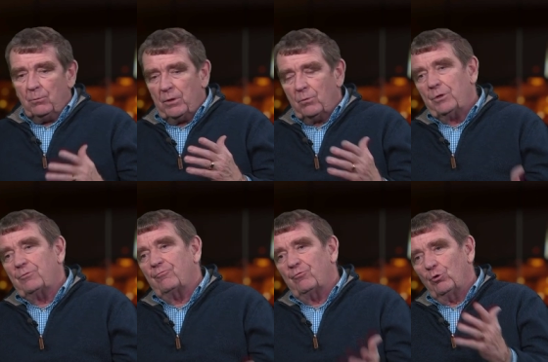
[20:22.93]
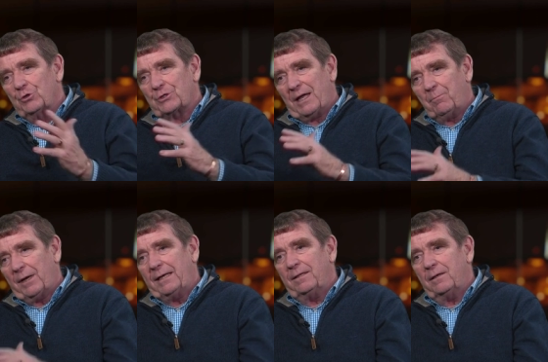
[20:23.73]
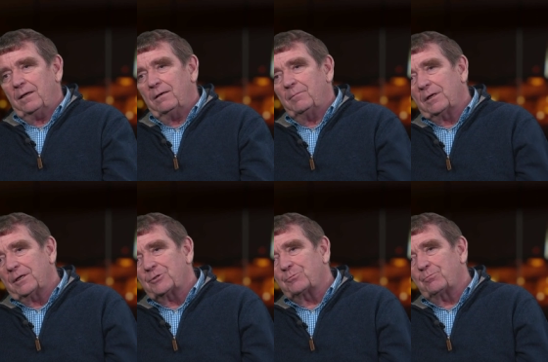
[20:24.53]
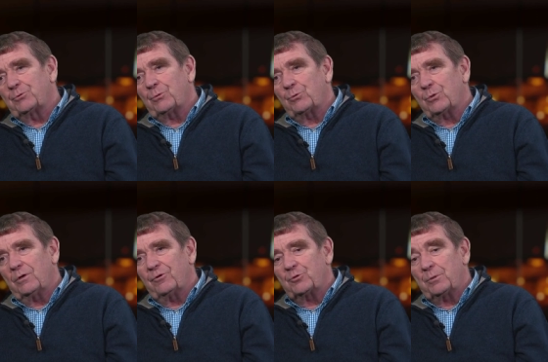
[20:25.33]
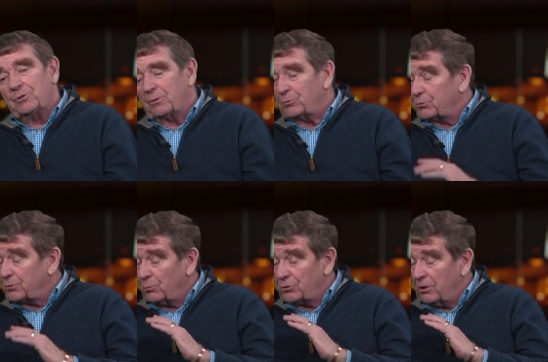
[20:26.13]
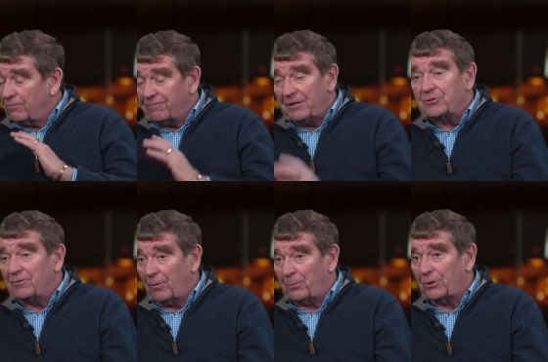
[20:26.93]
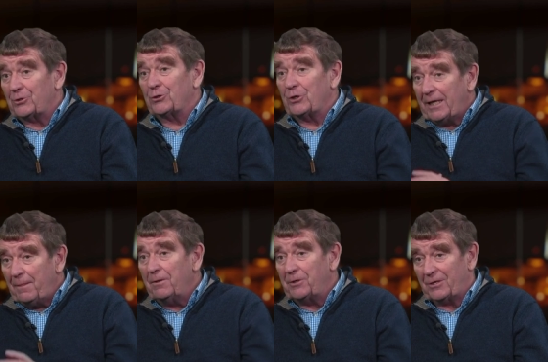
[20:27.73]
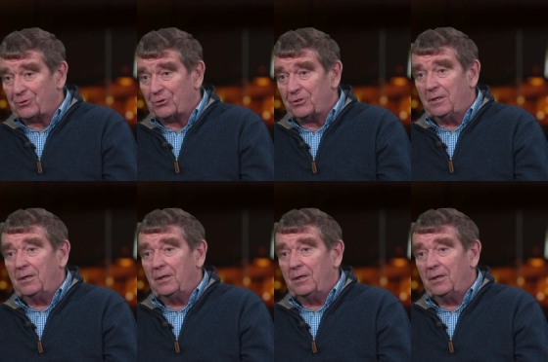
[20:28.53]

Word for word: We, we fought this campaign in, in the Middle East 12 years previously, which was an offensive operation in the desert,